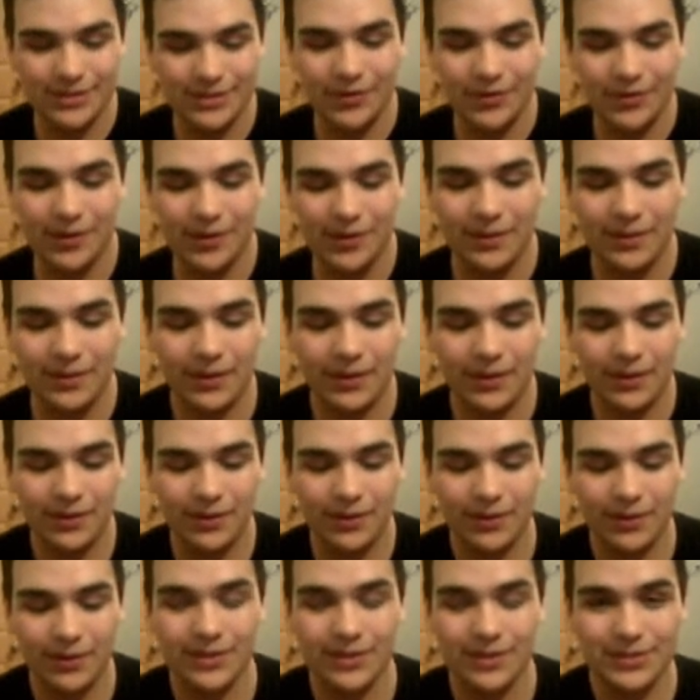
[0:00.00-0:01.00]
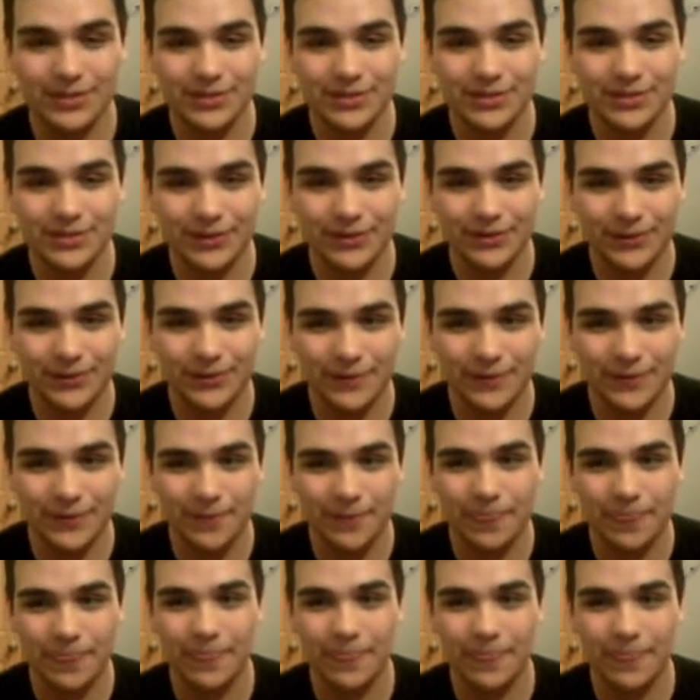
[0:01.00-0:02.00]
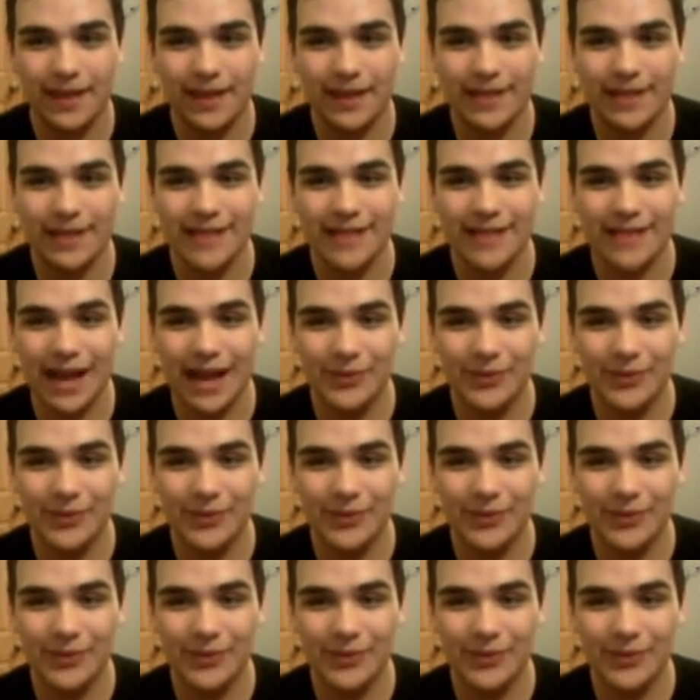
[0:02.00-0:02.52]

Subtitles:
So what I'll do is